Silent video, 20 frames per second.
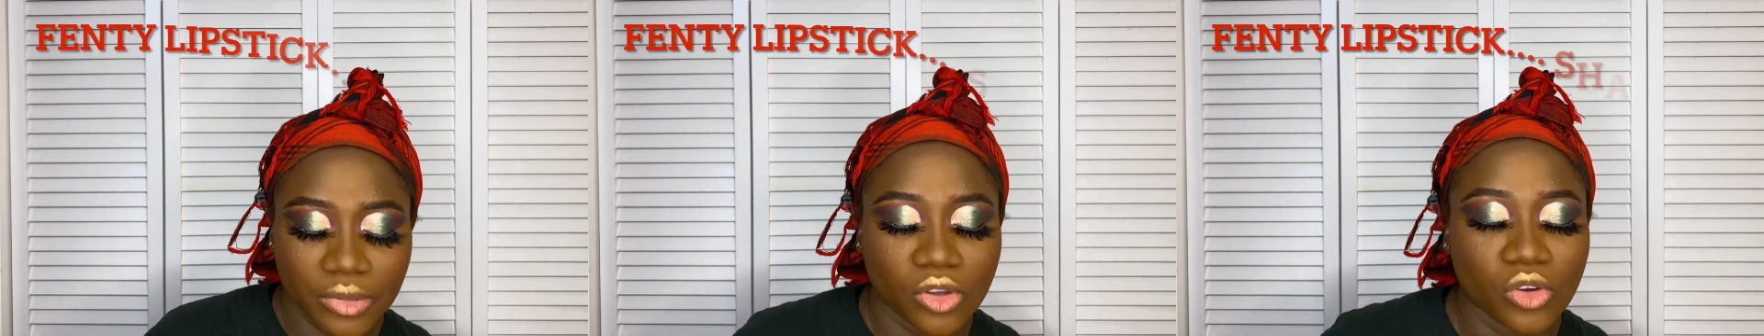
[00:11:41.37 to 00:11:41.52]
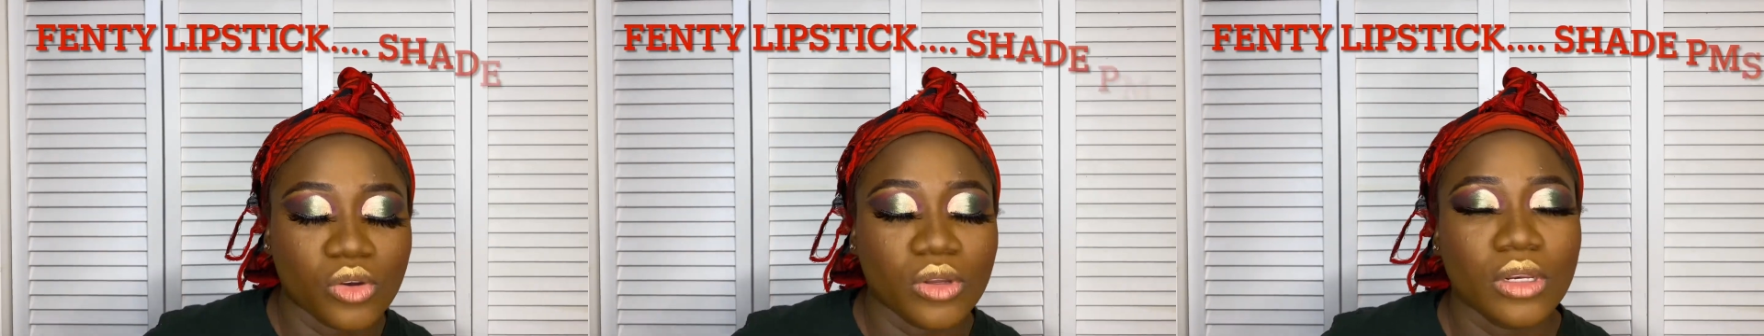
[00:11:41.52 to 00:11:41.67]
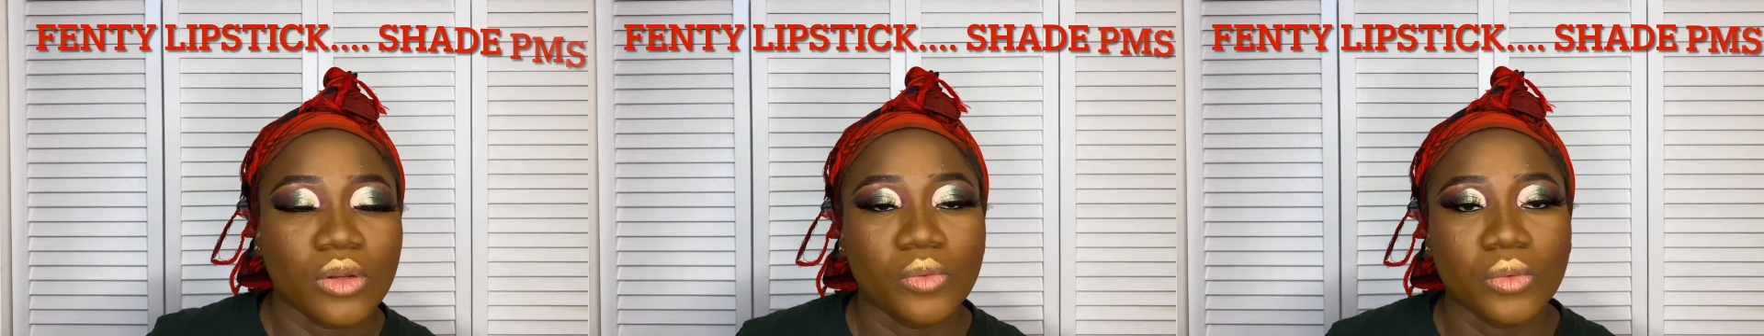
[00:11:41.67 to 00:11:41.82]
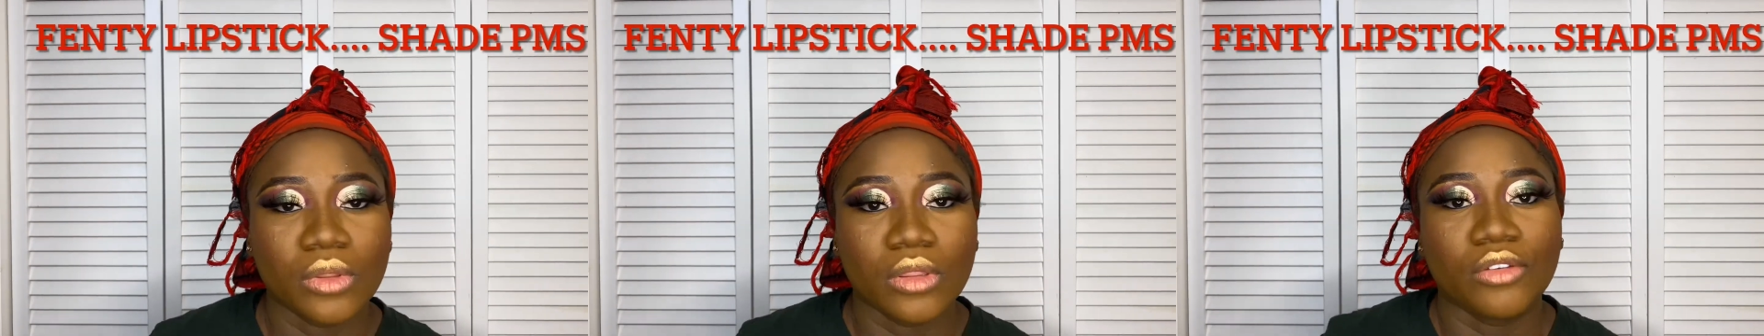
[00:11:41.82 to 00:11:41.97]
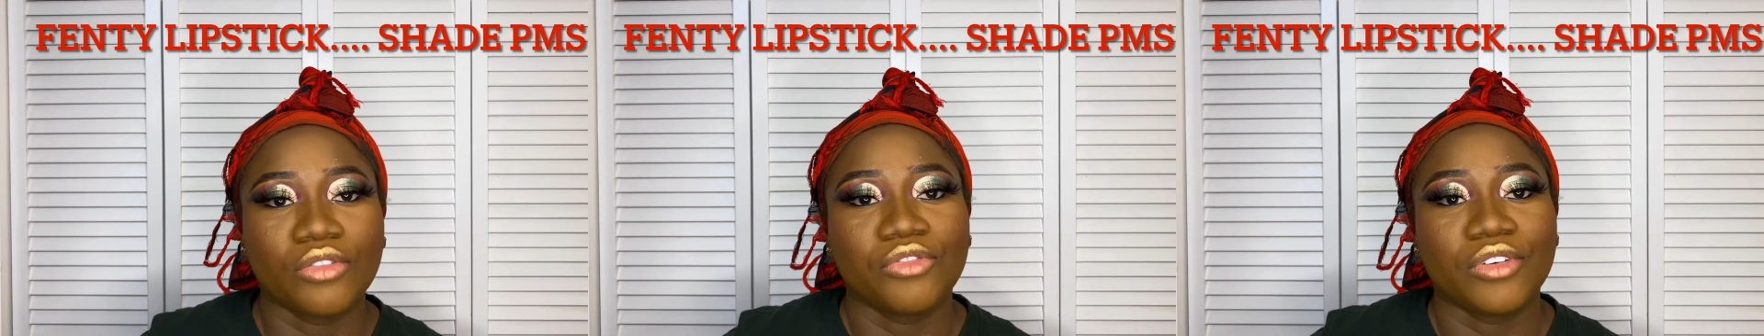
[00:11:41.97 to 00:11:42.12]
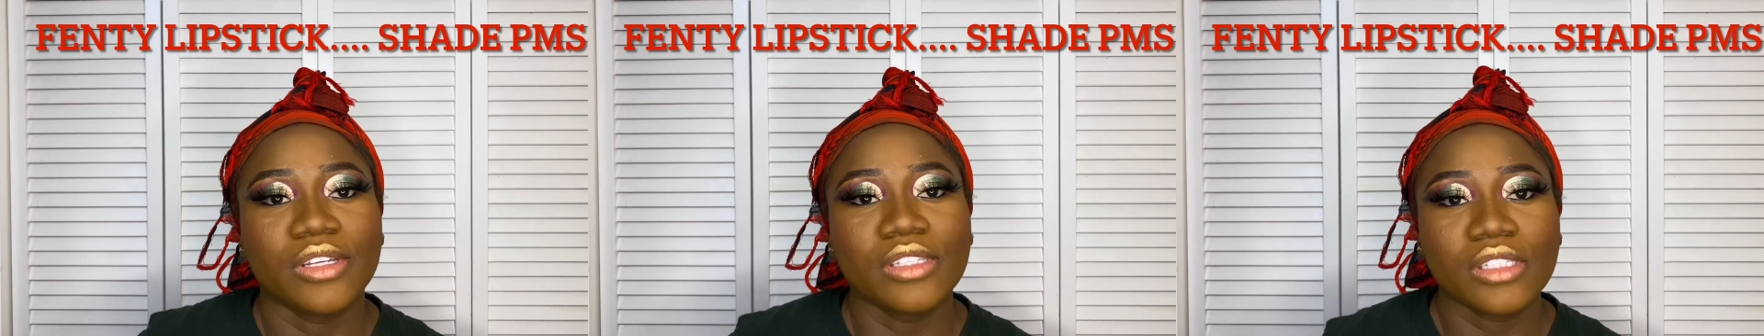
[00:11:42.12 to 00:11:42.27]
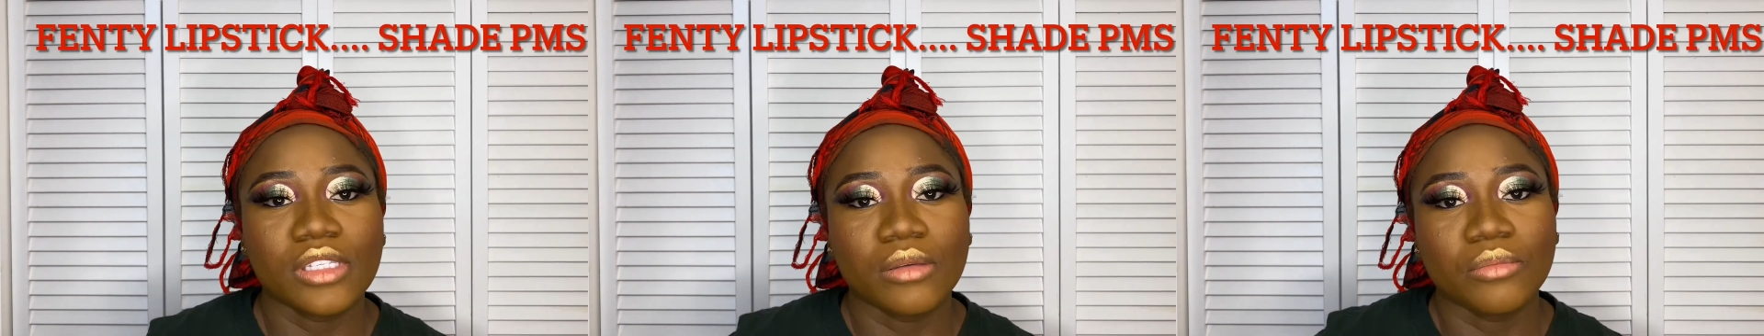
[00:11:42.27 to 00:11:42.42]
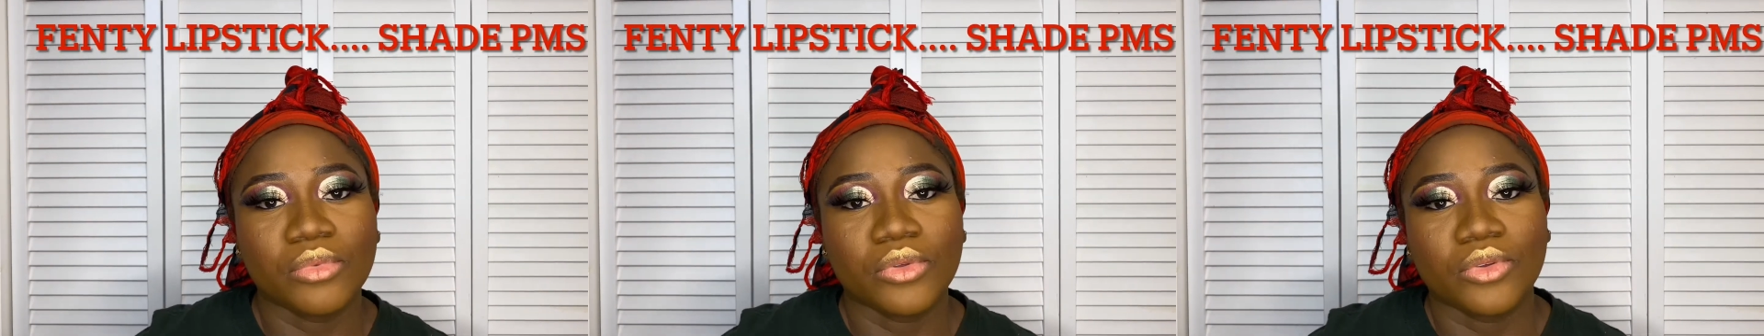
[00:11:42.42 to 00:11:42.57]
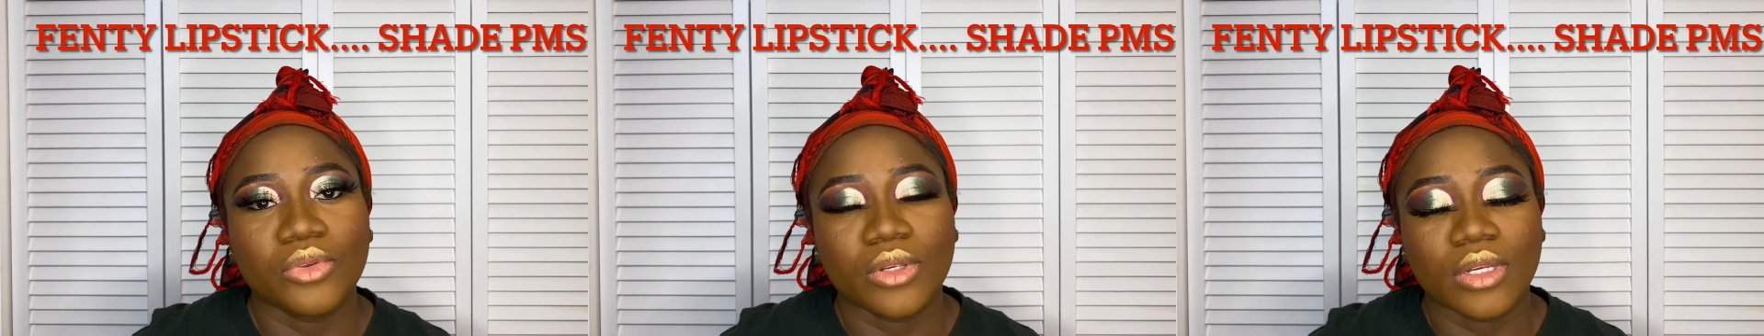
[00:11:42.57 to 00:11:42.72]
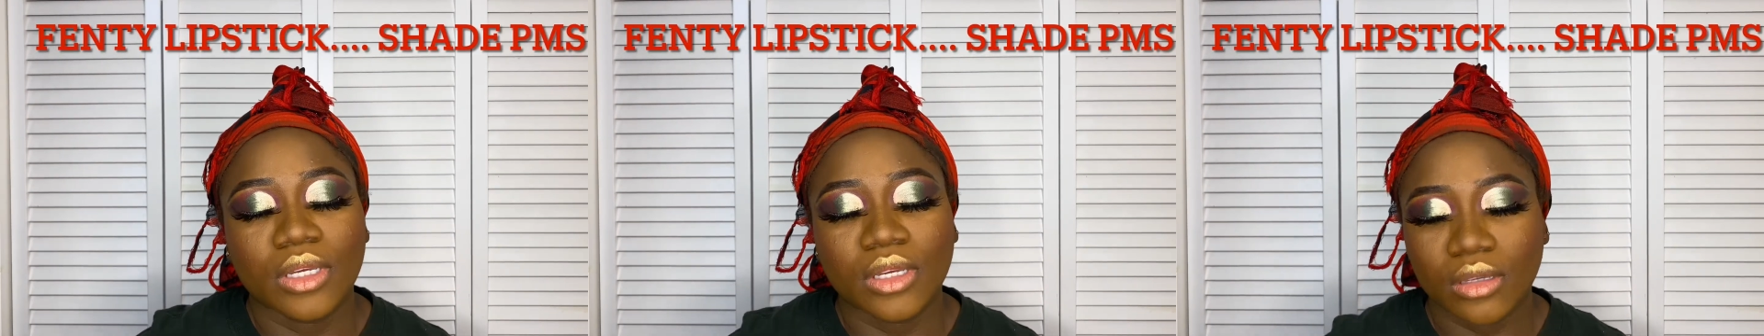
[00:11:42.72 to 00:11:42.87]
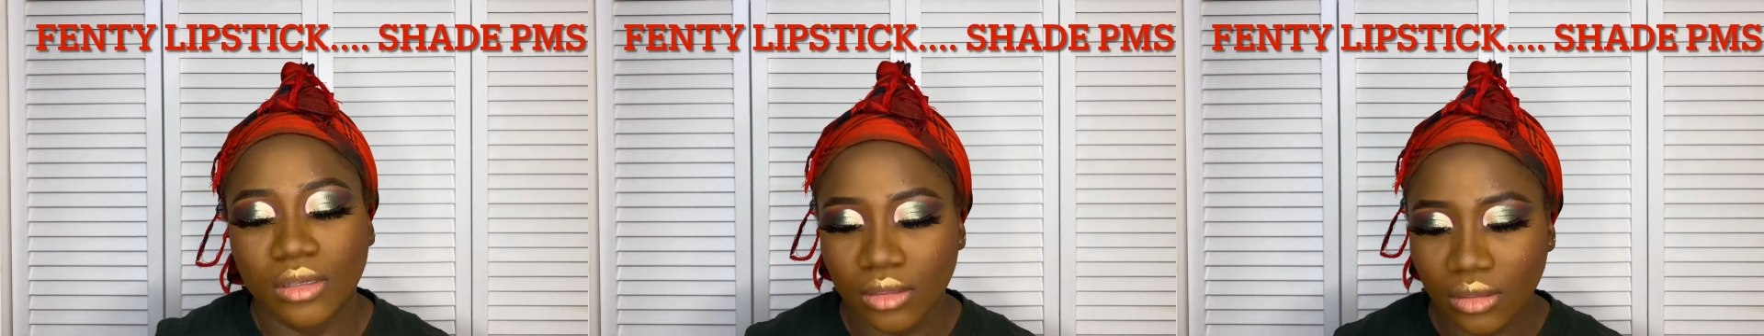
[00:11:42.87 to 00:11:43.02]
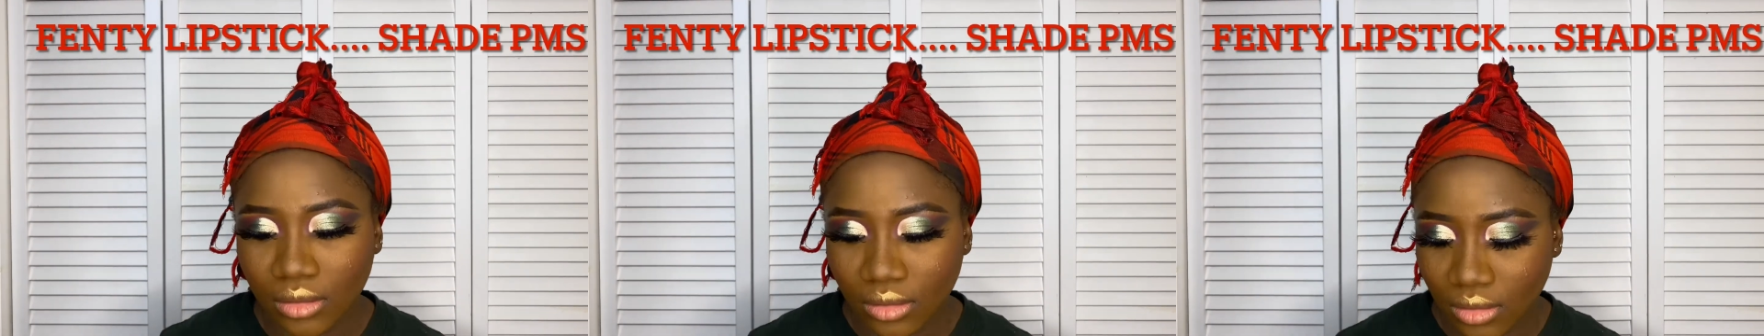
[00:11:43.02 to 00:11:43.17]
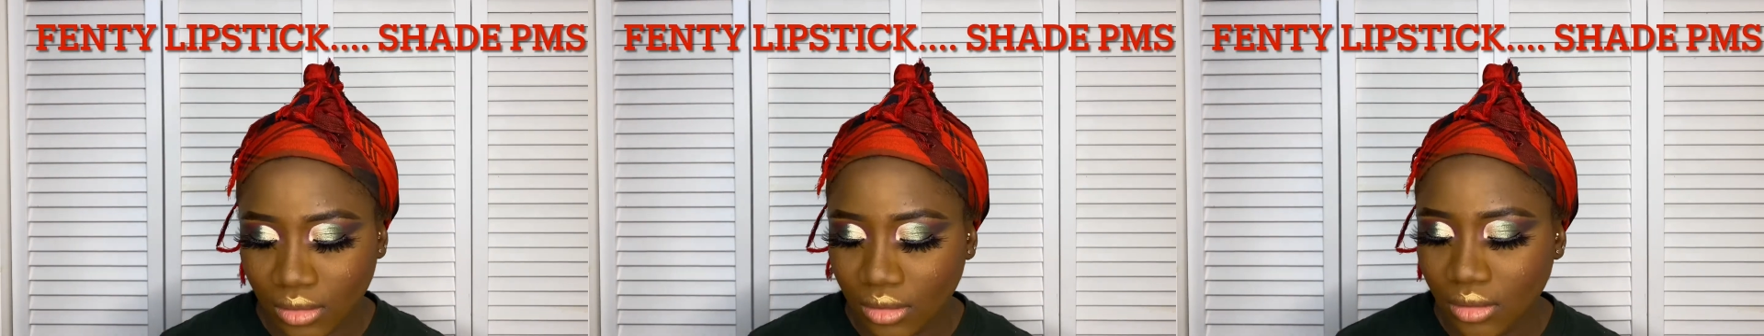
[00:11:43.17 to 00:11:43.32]
in with the Fenty Beauty
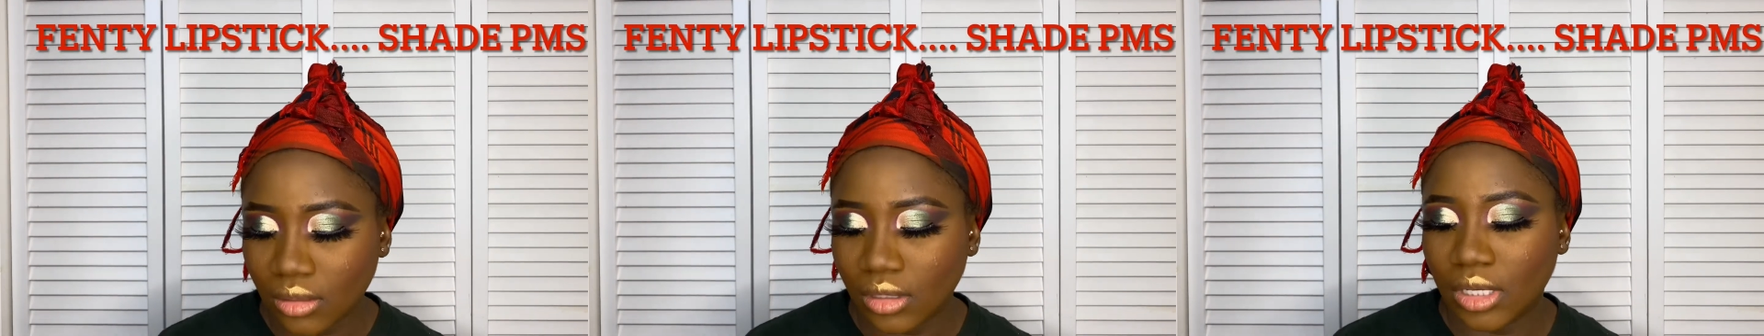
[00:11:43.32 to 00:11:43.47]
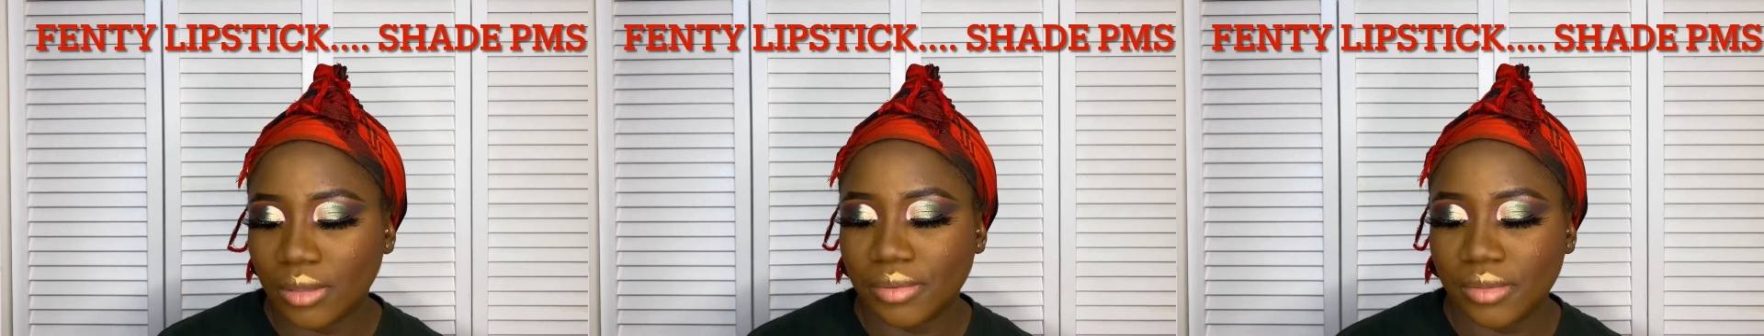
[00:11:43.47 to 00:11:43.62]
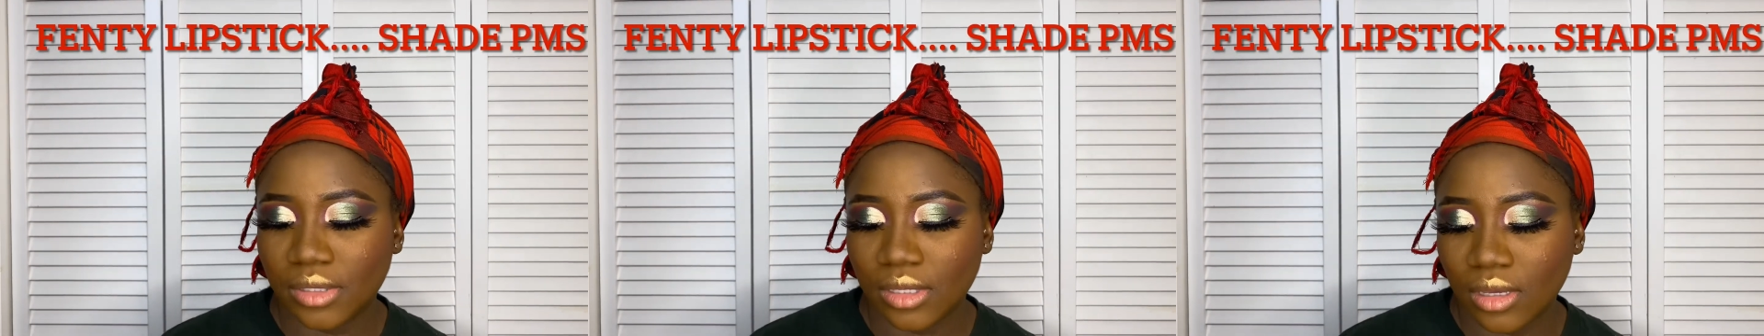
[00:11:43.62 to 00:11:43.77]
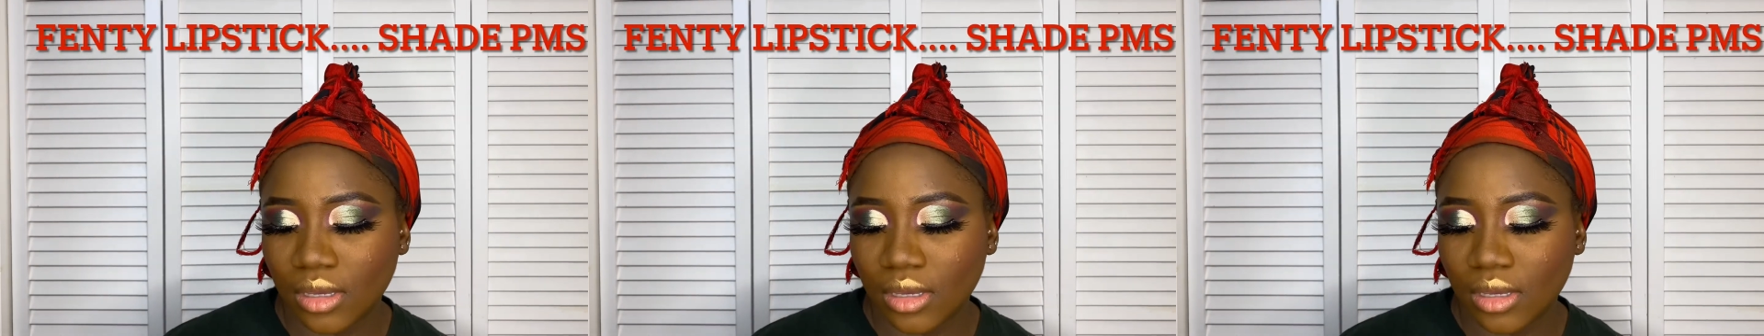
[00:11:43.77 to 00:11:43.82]
lipstick,